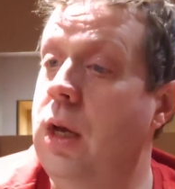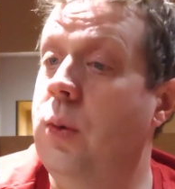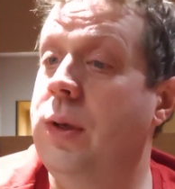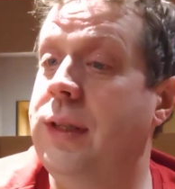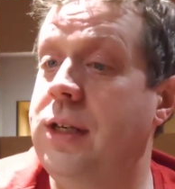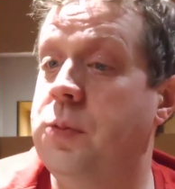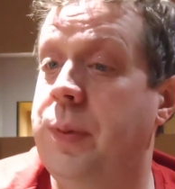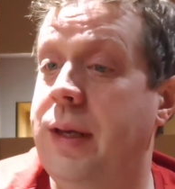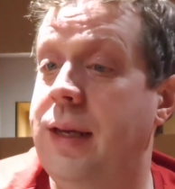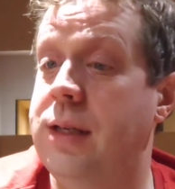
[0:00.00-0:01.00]
with these
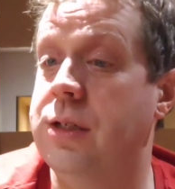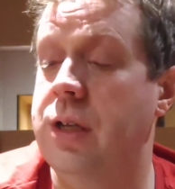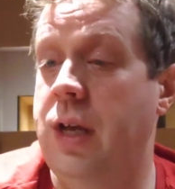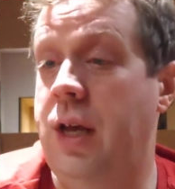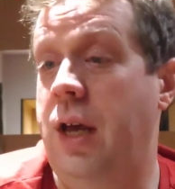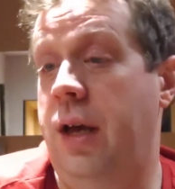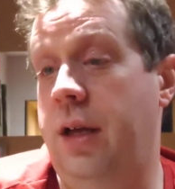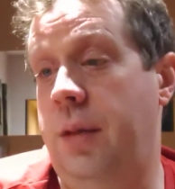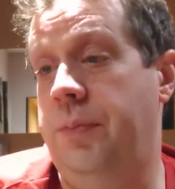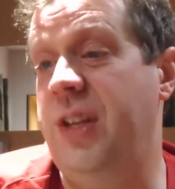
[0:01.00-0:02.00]
beers.
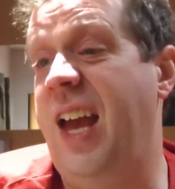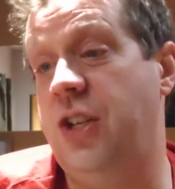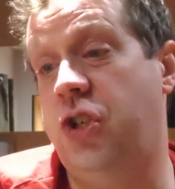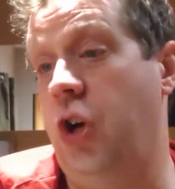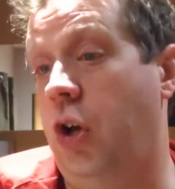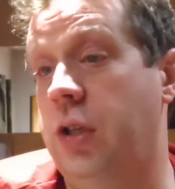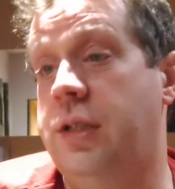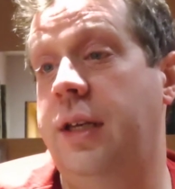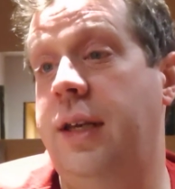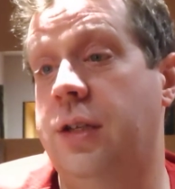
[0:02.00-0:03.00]
Yeah, it's
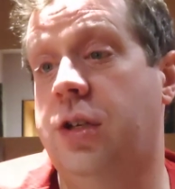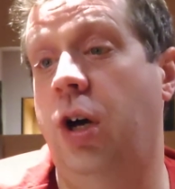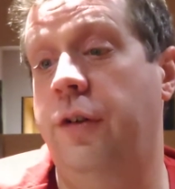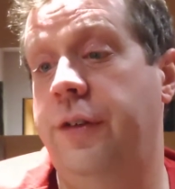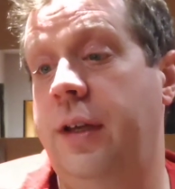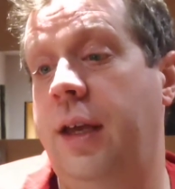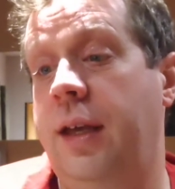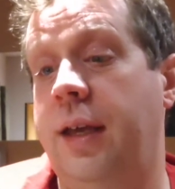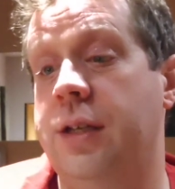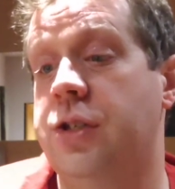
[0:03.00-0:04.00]
chocolatey, it's
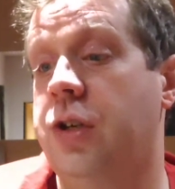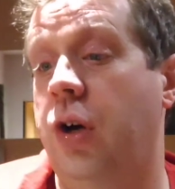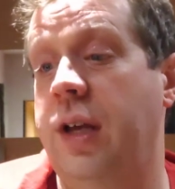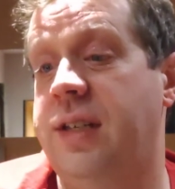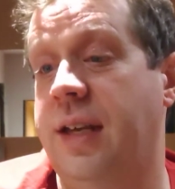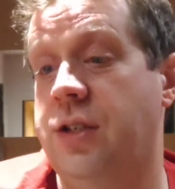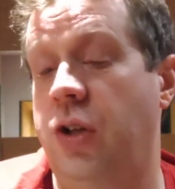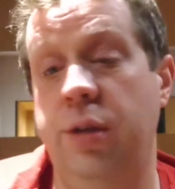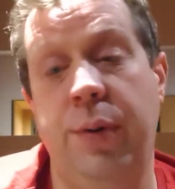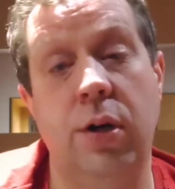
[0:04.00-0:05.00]
coffee-y, it ticks
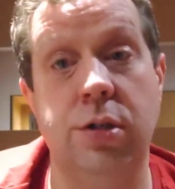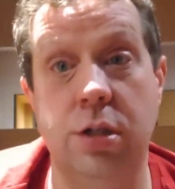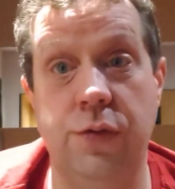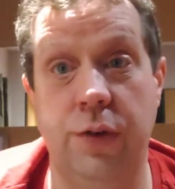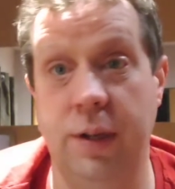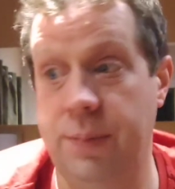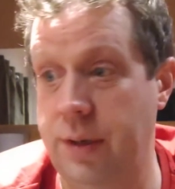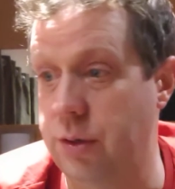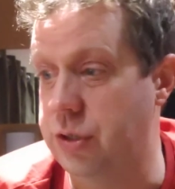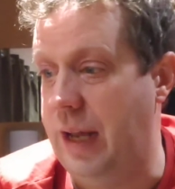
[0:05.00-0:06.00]
all the boxes for an
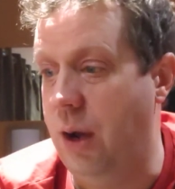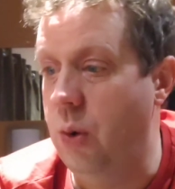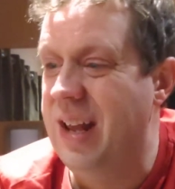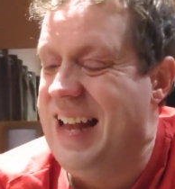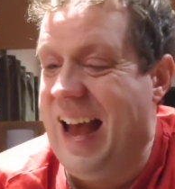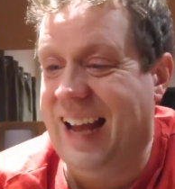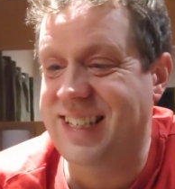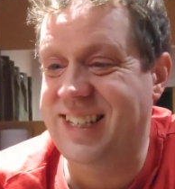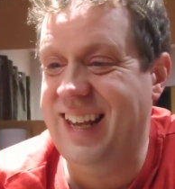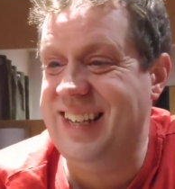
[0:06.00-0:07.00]
Imperial Stout.
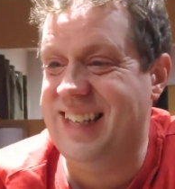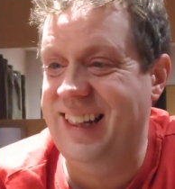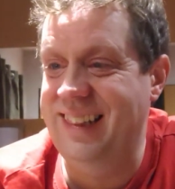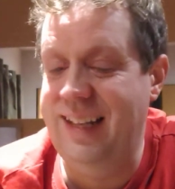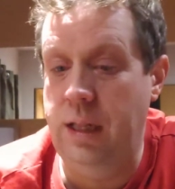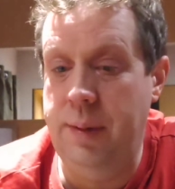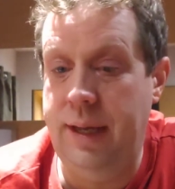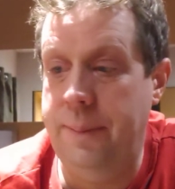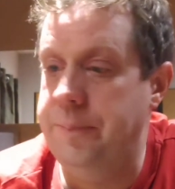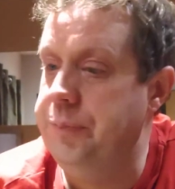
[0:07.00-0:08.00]
I'd say it's a little
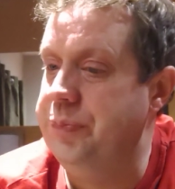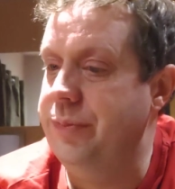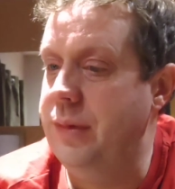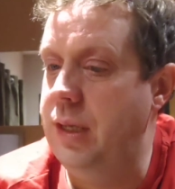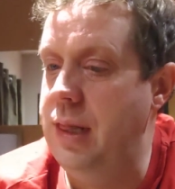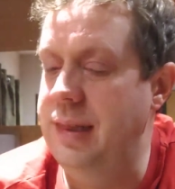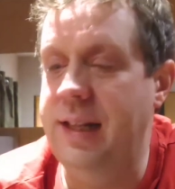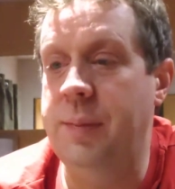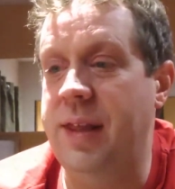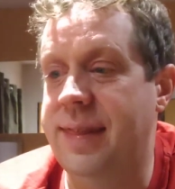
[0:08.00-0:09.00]
bit
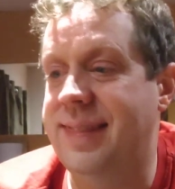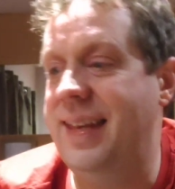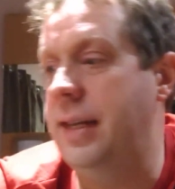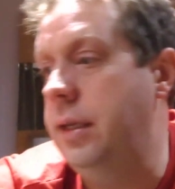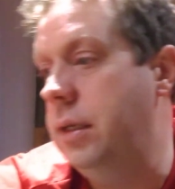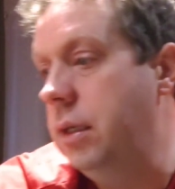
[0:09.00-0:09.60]
thin.